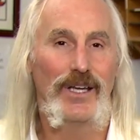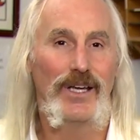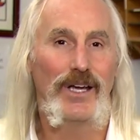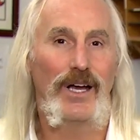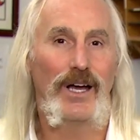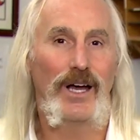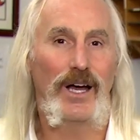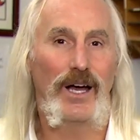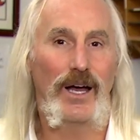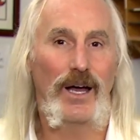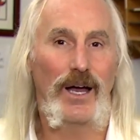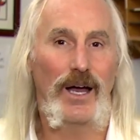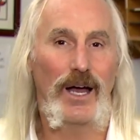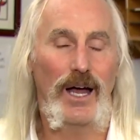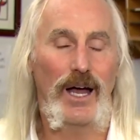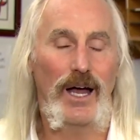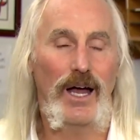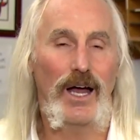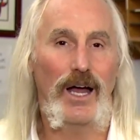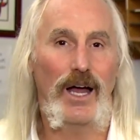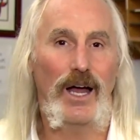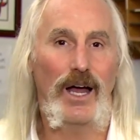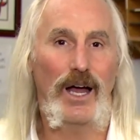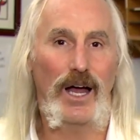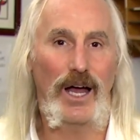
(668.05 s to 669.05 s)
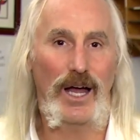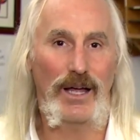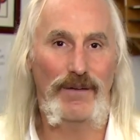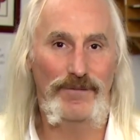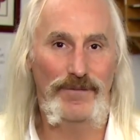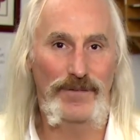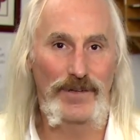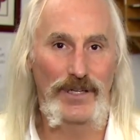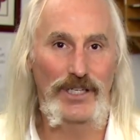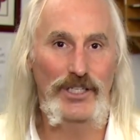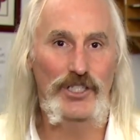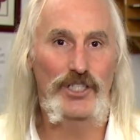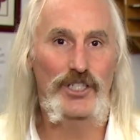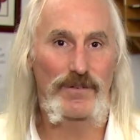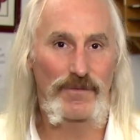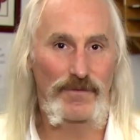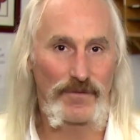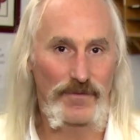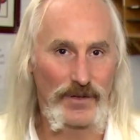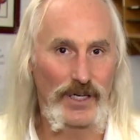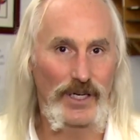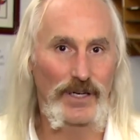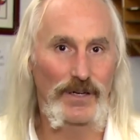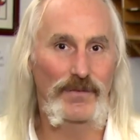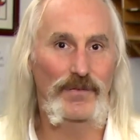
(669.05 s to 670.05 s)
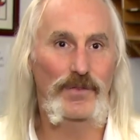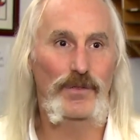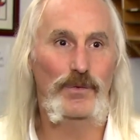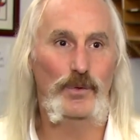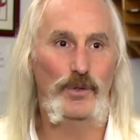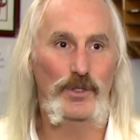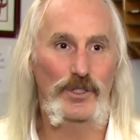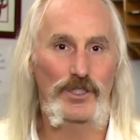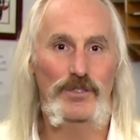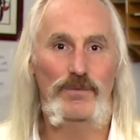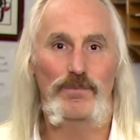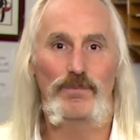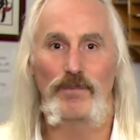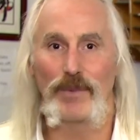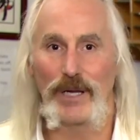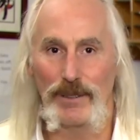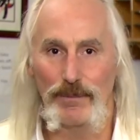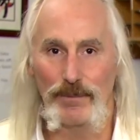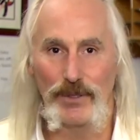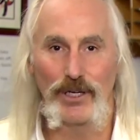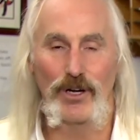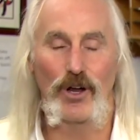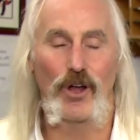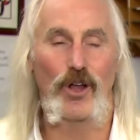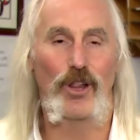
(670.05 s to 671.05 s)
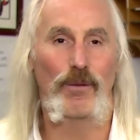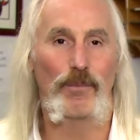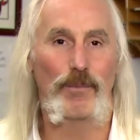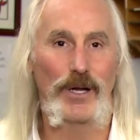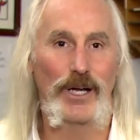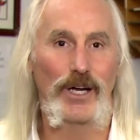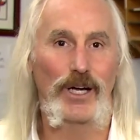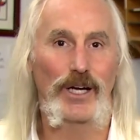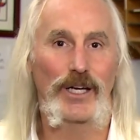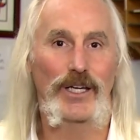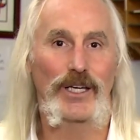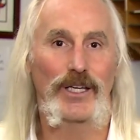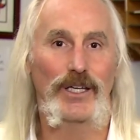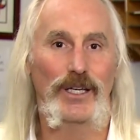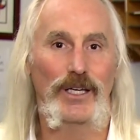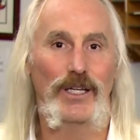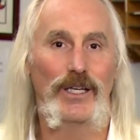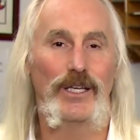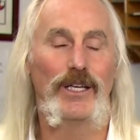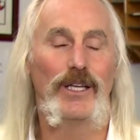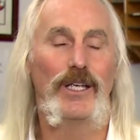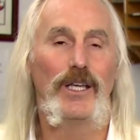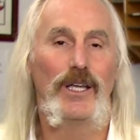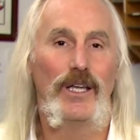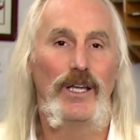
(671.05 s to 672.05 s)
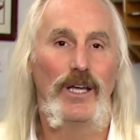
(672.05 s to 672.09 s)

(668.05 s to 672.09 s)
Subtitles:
I finished 5th, which made me an All-American.